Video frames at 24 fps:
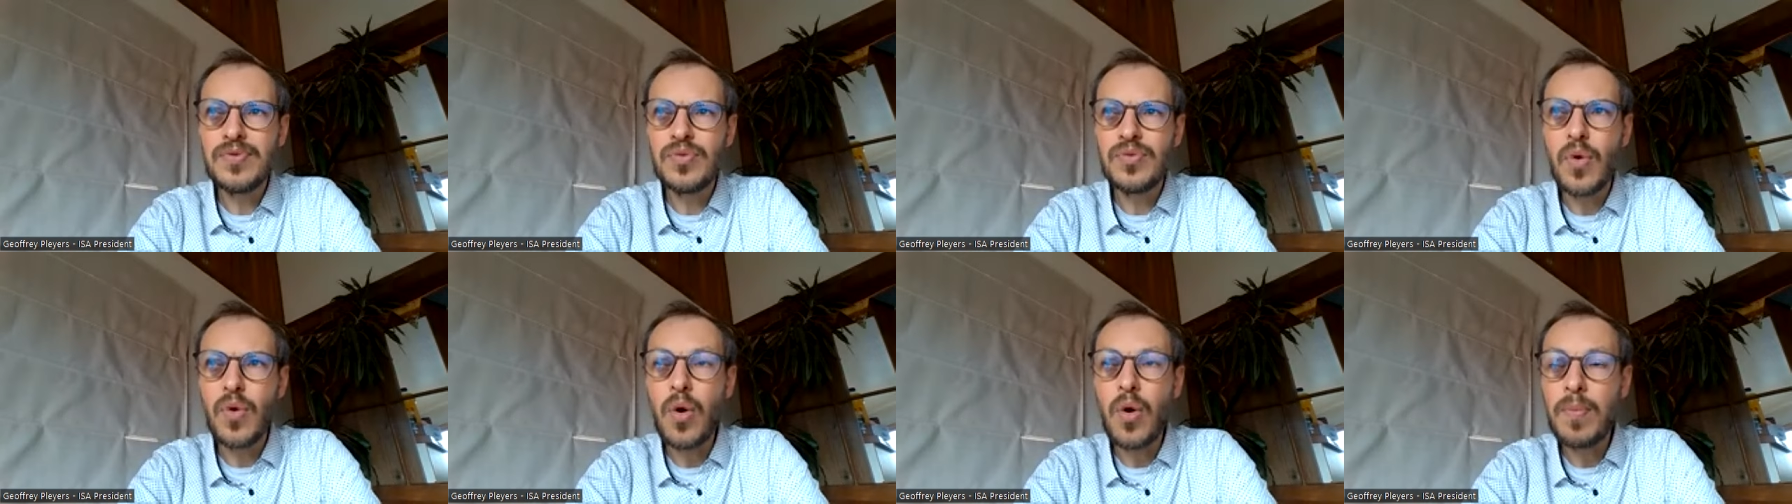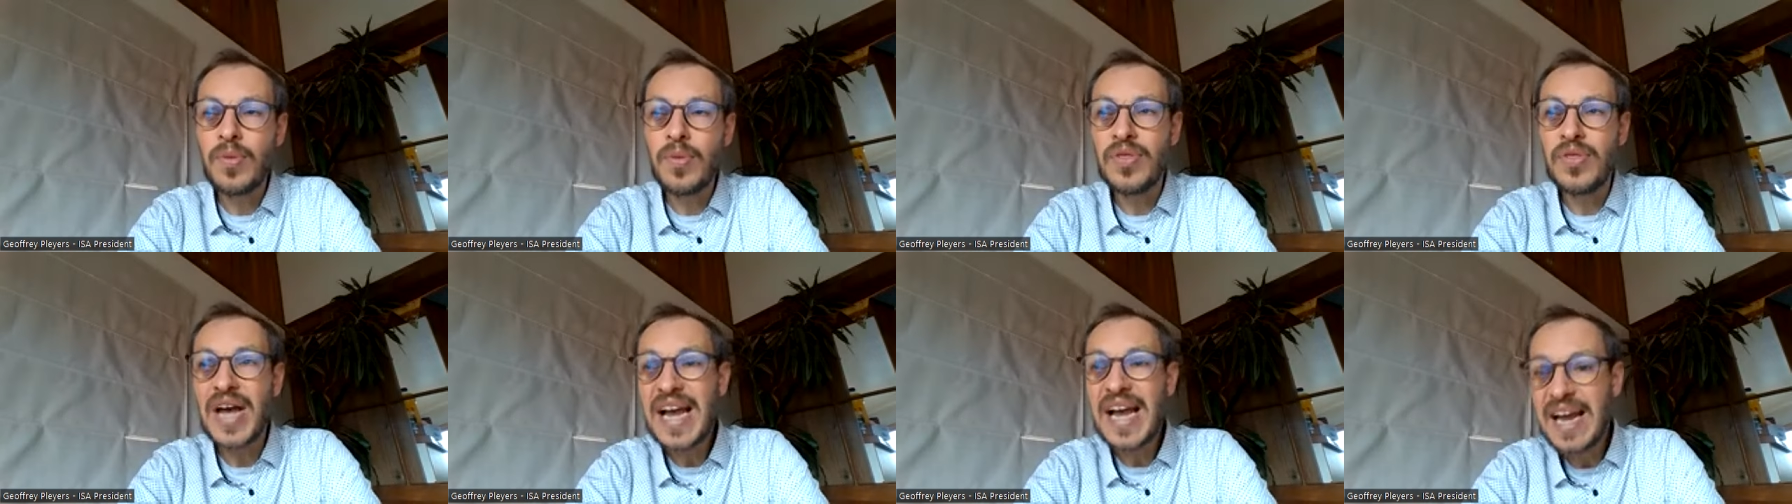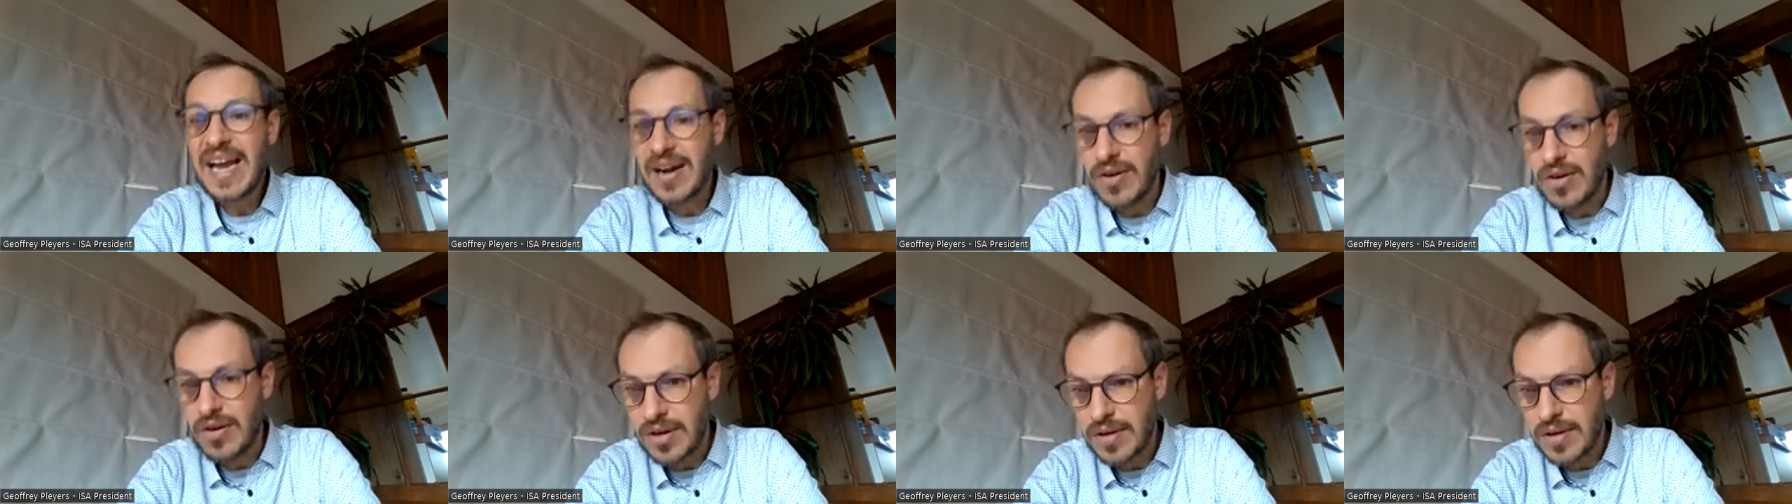to open
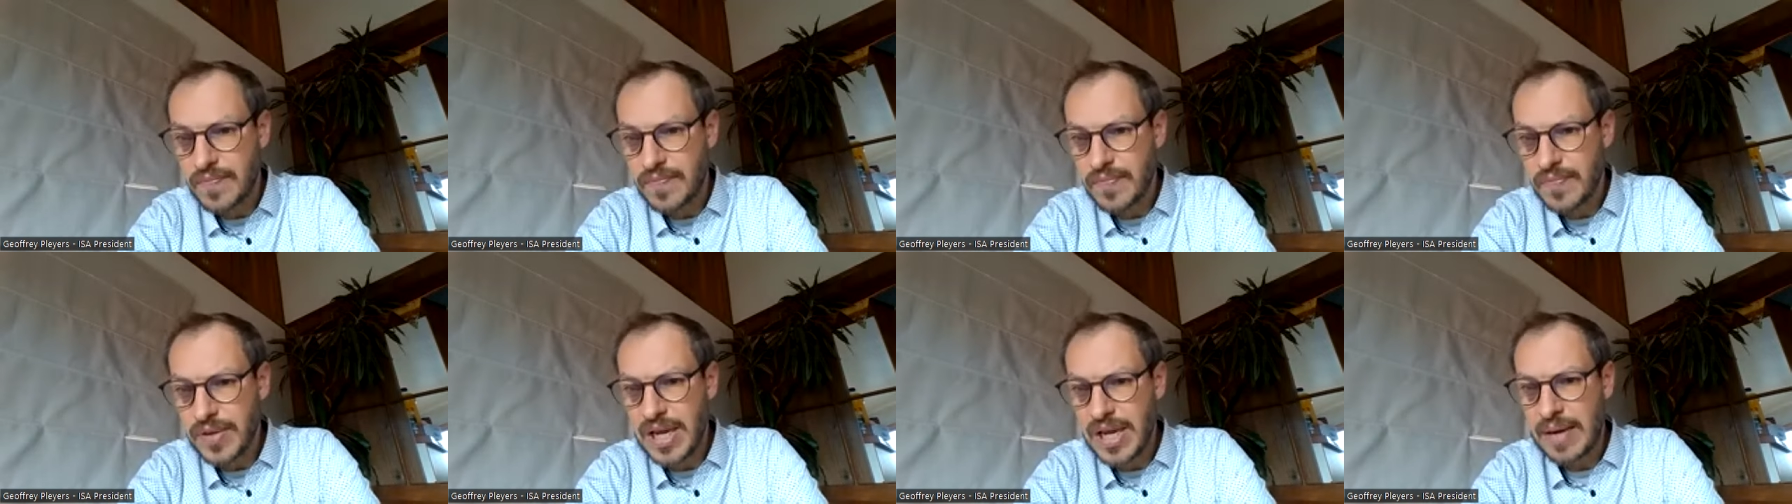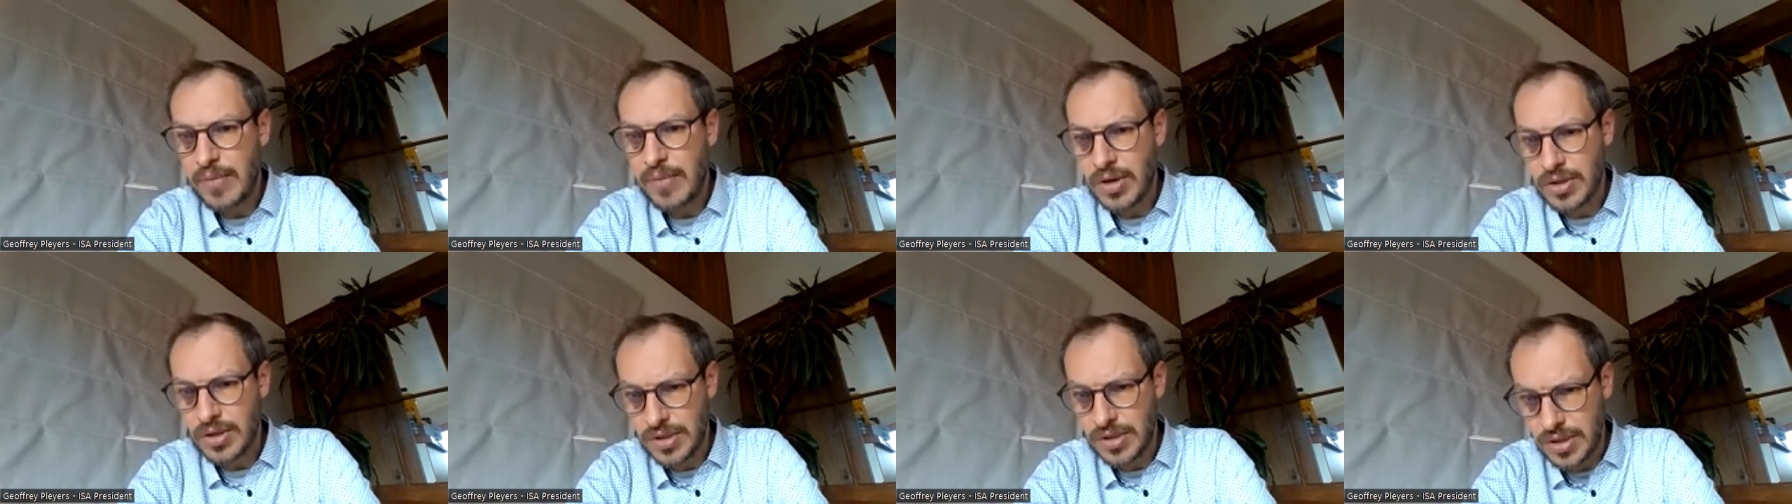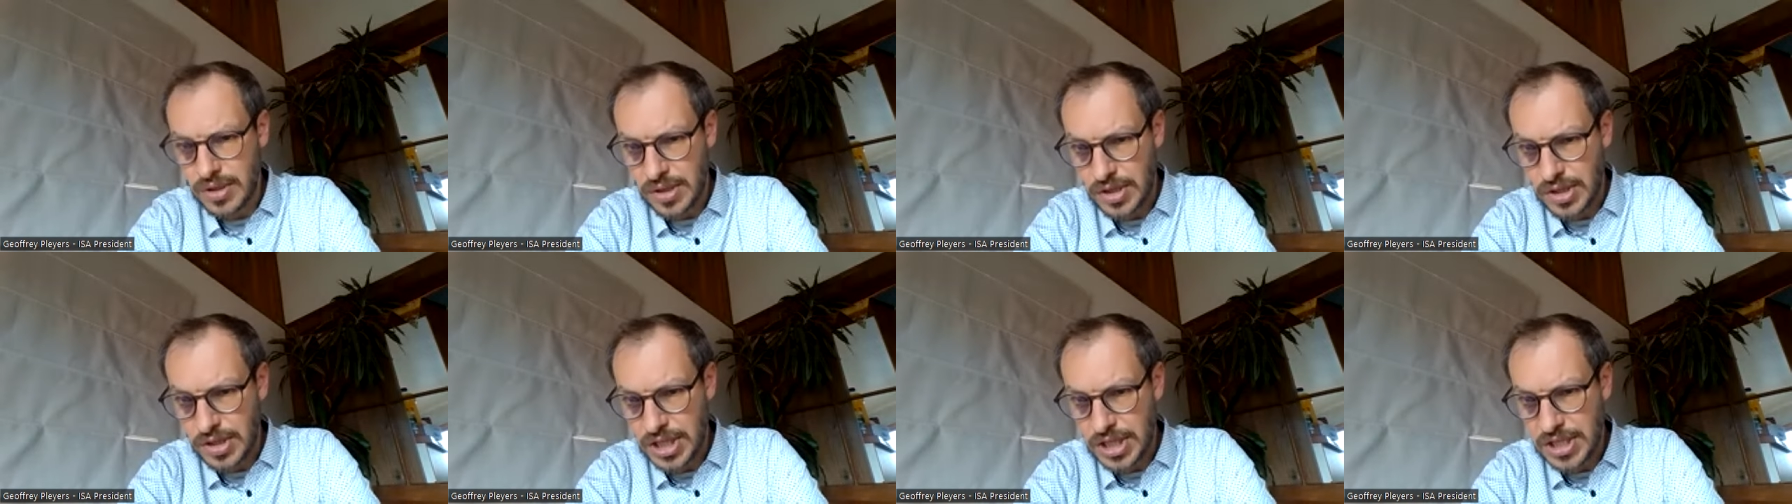dialogue among
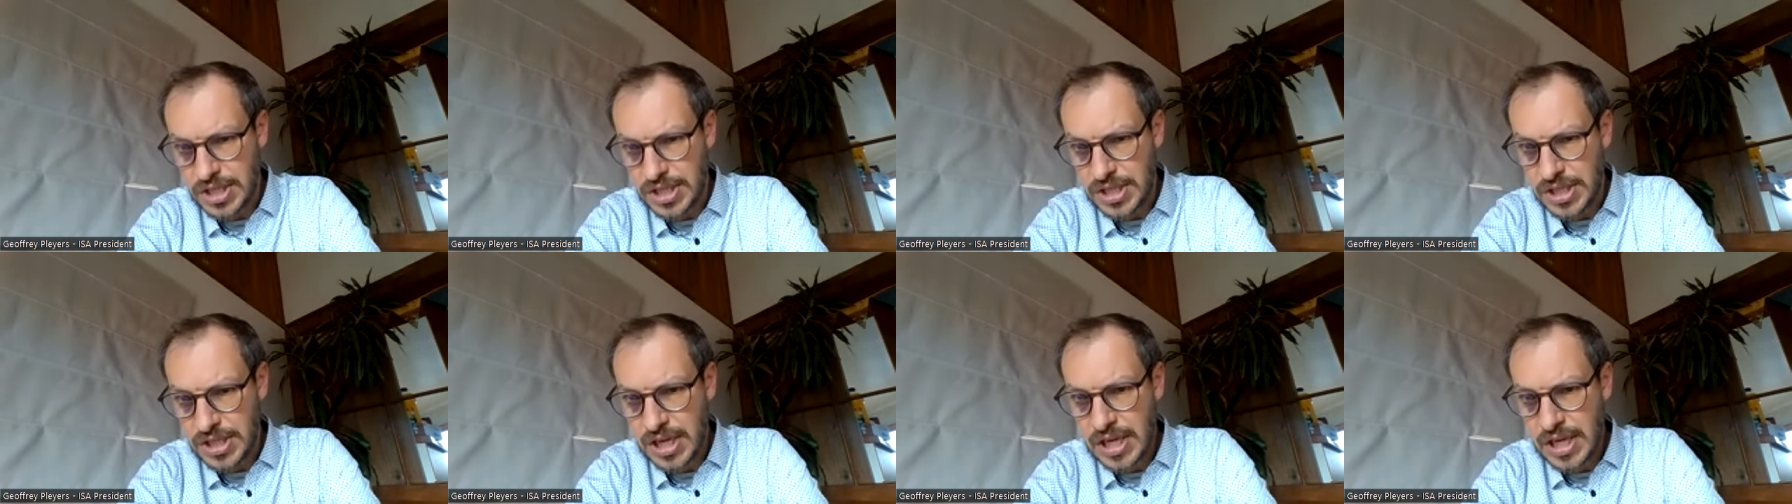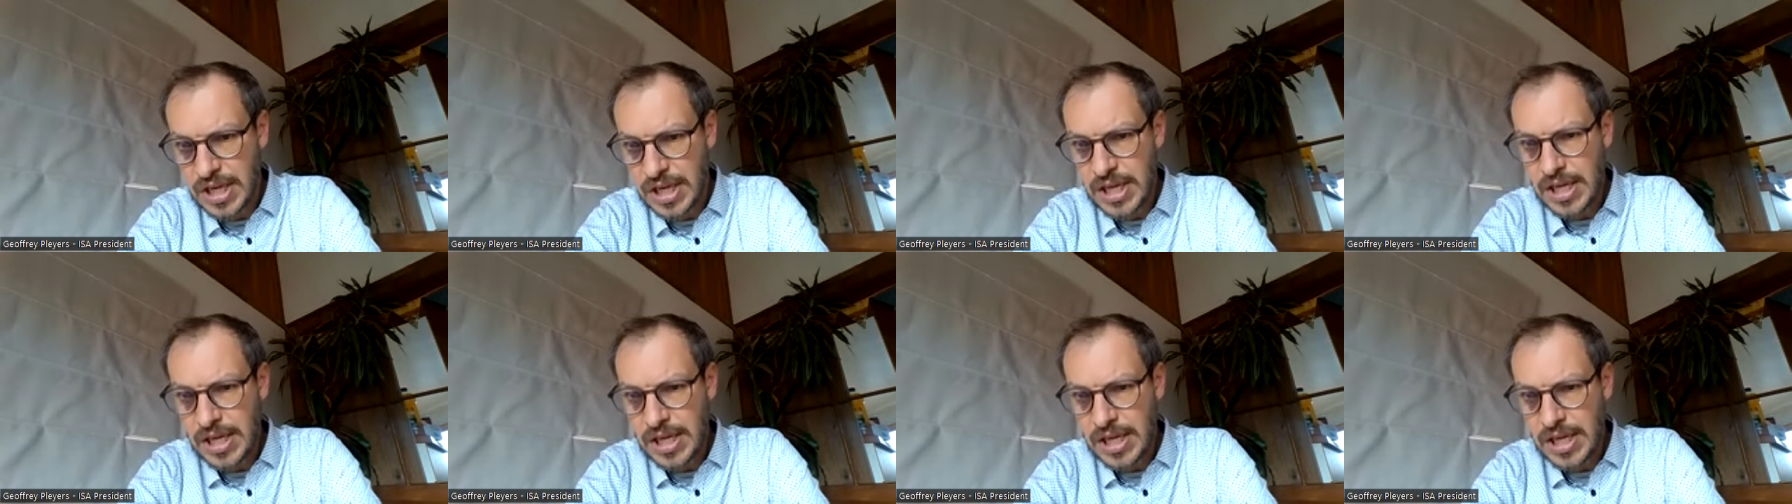sociologists.